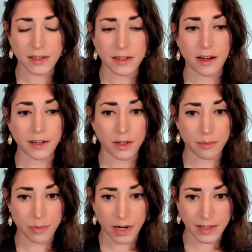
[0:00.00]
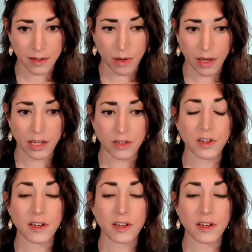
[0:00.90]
Is it on your pricing page?